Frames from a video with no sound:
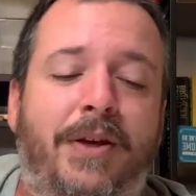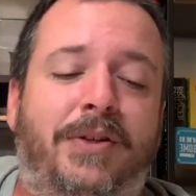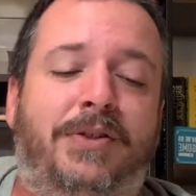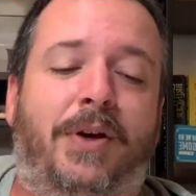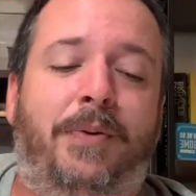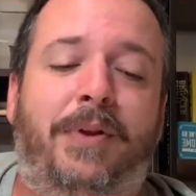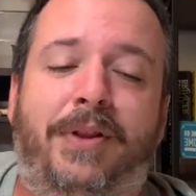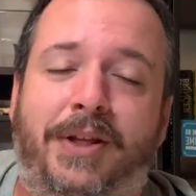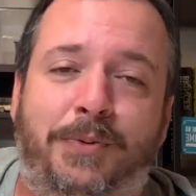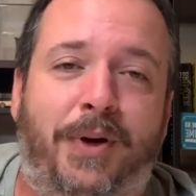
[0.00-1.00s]
So
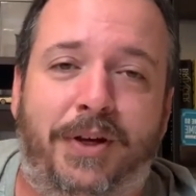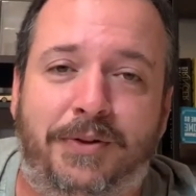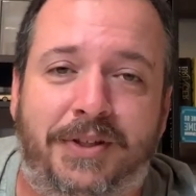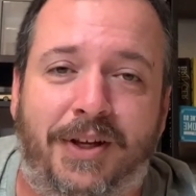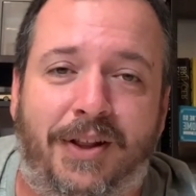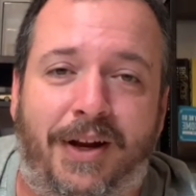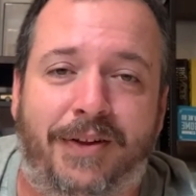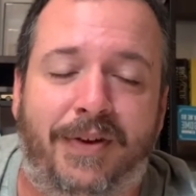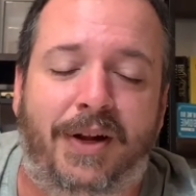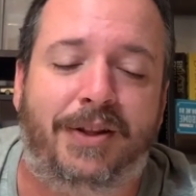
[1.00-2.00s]
that's why you'll see a lot of
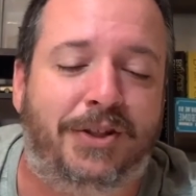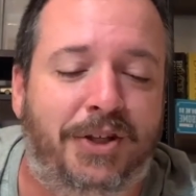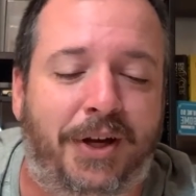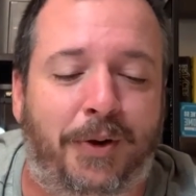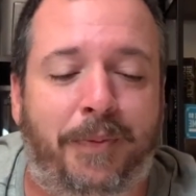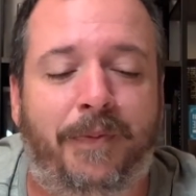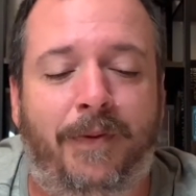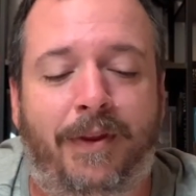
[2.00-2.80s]
it on the channel.